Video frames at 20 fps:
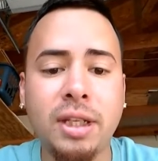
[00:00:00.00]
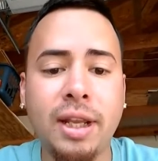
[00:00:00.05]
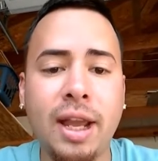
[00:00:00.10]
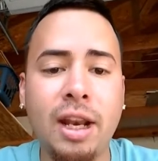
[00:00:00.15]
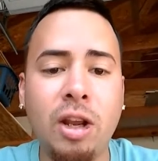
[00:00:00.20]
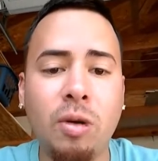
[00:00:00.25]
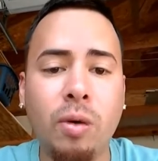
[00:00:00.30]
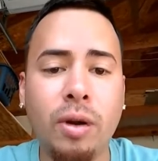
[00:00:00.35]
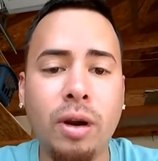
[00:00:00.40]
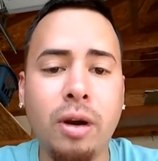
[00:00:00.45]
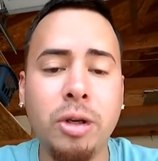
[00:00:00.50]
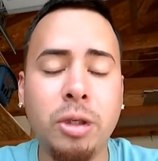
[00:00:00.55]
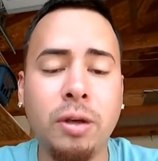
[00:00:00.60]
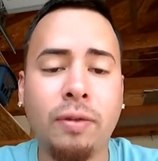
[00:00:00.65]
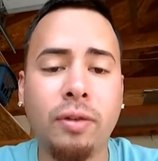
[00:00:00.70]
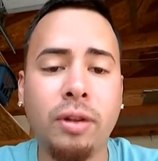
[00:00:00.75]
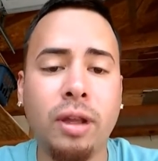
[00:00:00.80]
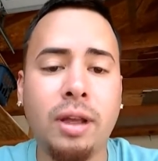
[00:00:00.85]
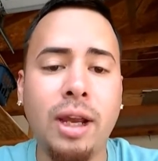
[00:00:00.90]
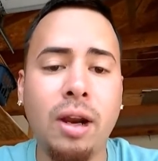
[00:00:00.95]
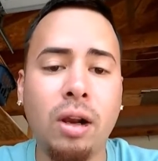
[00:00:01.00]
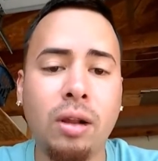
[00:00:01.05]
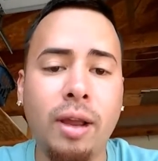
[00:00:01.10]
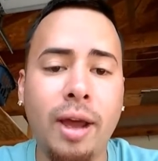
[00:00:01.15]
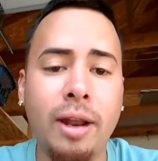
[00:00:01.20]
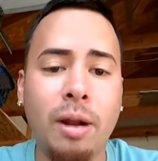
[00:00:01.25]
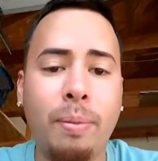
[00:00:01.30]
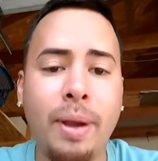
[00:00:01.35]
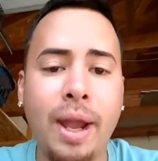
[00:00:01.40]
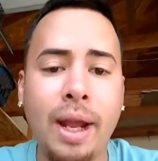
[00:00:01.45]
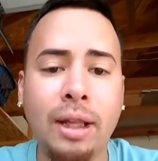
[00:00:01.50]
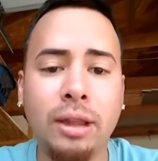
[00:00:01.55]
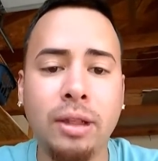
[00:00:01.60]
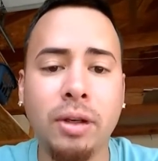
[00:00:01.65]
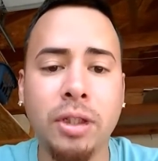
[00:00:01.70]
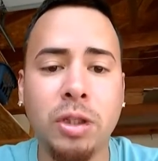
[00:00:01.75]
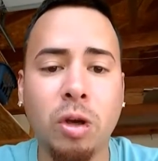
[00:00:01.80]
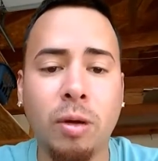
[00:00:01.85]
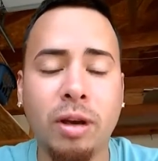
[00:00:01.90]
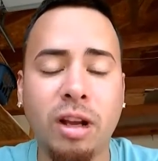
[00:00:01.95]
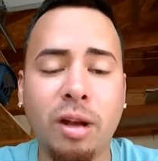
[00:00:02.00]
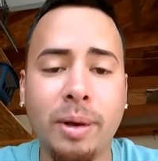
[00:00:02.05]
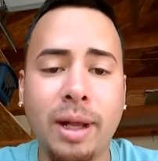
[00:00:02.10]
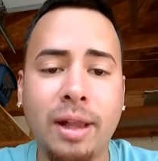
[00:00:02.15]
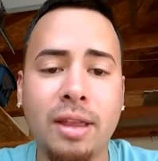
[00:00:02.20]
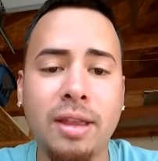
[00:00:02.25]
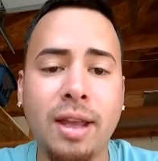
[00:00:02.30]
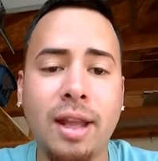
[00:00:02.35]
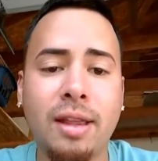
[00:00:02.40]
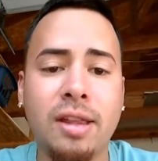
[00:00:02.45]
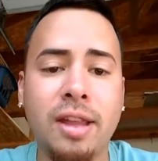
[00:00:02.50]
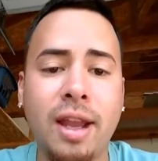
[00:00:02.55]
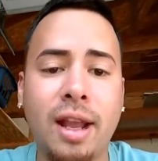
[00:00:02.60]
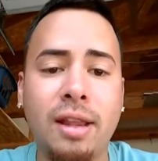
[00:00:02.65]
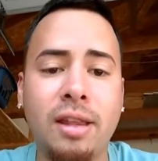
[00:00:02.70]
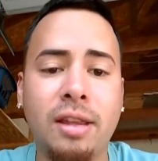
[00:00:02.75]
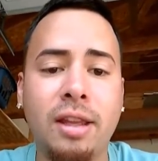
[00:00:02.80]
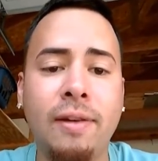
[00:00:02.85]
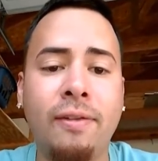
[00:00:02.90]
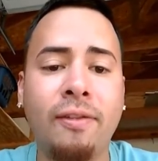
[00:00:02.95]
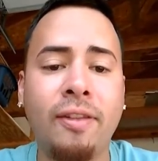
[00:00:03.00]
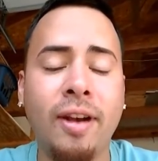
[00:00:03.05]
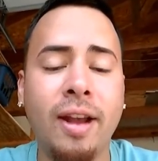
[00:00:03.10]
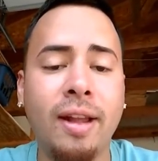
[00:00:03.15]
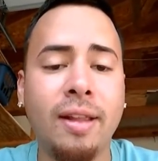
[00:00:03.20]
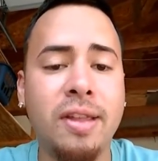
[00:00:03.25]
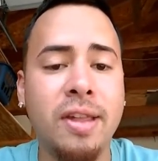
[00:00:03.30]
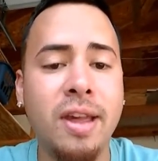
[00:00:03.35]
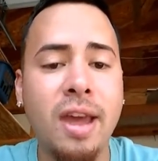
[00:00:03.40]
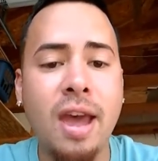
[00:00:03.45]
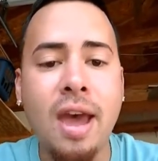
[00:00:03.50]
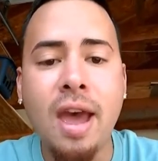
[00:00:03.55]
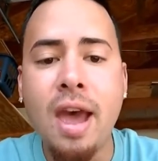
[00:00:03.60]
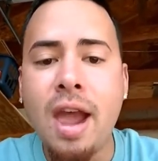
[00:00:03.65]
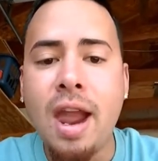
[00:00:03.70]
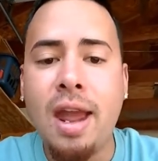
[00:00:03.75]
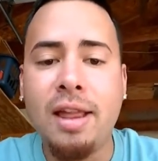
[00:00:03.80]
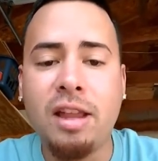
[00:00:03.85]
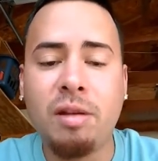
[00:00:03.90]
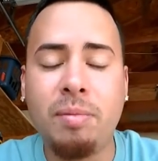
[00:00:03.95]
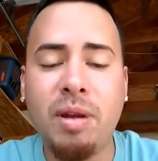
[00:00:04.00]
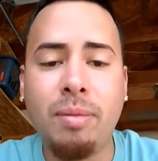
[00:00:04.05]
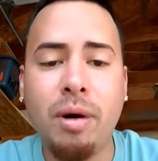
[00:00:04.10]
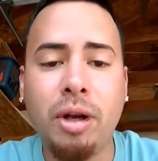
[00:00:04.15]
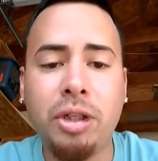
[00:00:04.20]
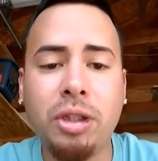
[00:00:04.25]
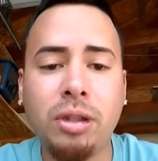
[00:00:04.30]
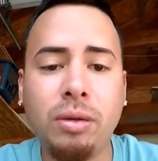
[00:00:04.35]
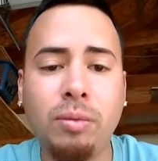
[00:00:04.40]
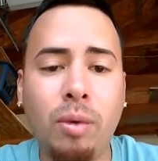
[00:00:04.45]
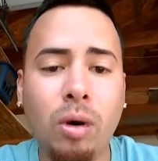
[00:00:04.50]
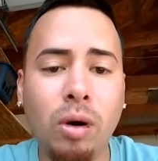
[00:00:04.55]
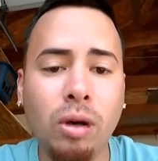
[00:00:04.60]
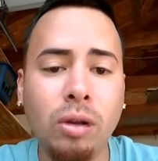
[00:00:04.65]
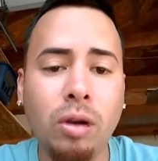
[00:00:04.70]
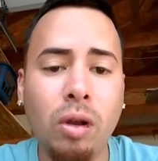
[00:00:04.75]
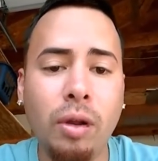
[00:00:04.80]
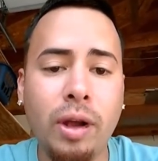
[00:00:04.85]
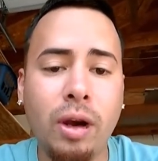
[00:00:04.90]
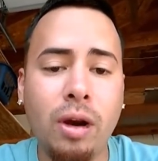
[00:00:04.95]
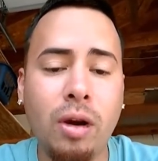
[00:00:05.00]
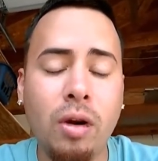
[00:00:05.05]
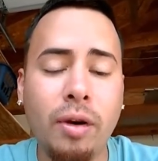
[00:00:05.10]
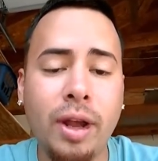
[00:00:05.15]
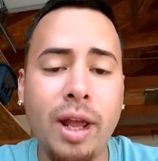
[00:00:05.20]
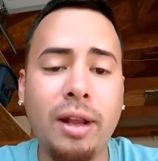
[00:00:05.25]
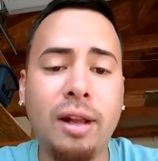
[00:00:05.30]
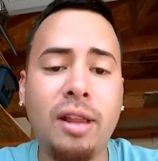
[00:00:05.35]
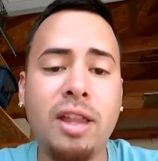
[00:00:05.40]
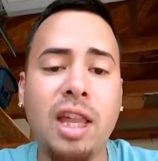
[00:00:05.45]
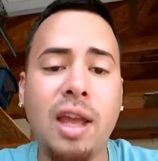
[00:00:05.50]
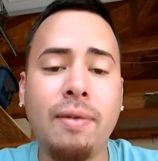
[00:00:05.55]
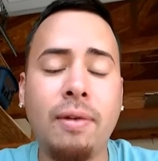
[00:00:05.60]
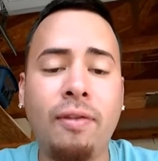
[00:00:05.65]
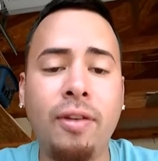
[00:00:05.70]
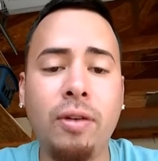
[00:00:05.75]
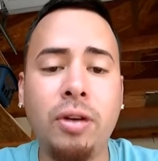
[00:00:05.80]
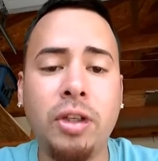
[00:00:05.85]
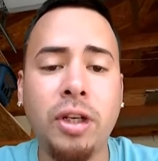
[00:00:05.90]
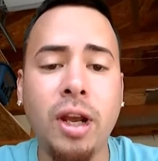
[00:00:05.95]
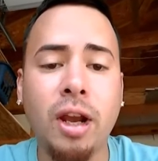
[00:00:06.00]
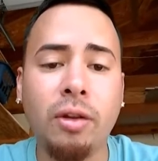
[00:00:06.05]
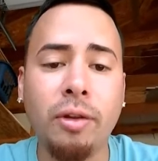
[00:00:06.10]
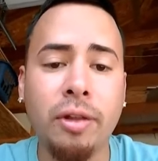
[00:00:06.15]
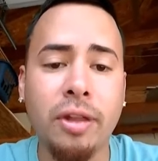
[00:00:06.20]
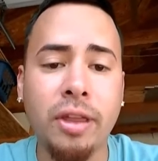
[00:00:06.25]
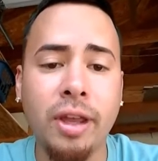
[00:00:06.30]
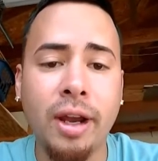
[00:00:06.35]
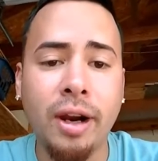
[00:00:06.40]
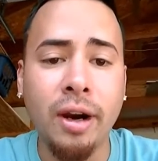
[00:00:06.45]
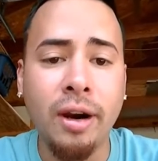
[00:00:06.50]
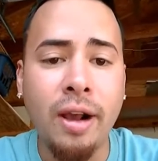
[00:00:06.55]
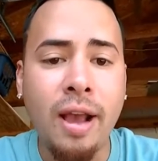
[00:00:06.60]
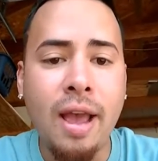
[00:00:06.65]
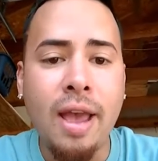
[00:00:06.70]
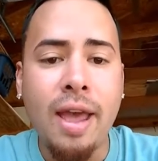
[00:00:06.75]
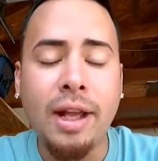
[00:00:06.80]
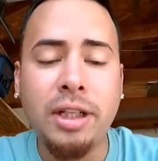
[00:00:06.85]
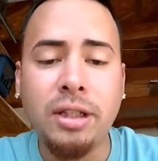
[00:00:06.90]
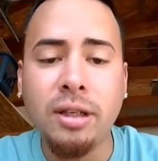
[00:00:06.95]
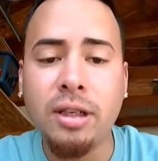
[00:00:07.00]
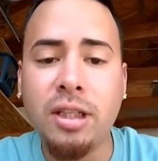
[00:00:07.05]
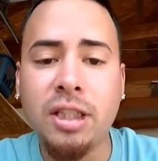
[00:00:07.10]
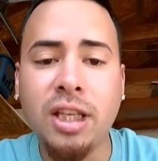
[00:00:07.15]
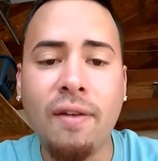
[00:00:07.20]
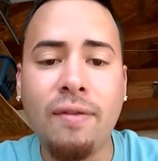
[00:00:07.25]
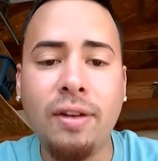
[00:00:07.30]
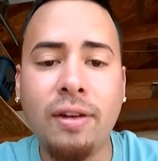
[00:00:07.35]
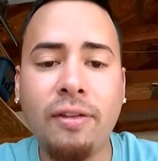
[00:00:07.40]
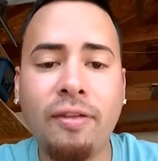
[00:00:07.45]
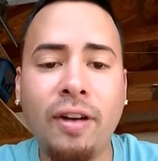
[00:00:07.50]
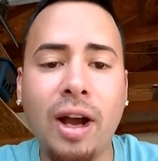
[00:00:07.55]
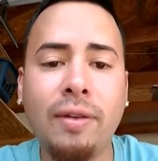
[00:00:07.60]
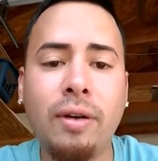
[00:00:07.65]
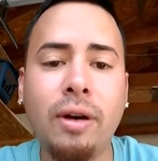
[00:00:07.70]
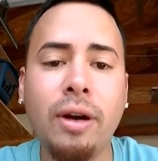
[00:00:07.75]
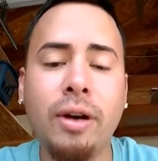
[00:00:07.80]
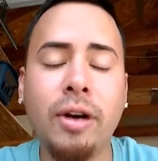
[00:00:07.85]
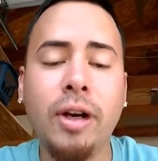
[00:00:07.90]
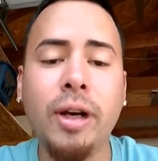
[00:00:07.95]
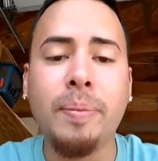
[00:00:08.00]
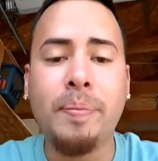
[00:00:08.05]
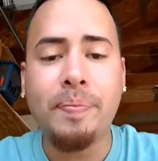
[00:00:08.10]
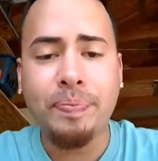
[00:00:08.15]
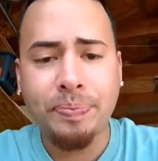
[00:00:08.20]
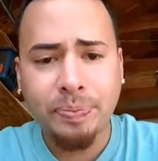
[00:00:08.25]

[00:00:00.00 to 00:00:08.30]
at 8,100 for the Carolina Panthers, going up against that Saints defense. He's going to be much more lowly owned, and he can save a few shekels there at just 7,500.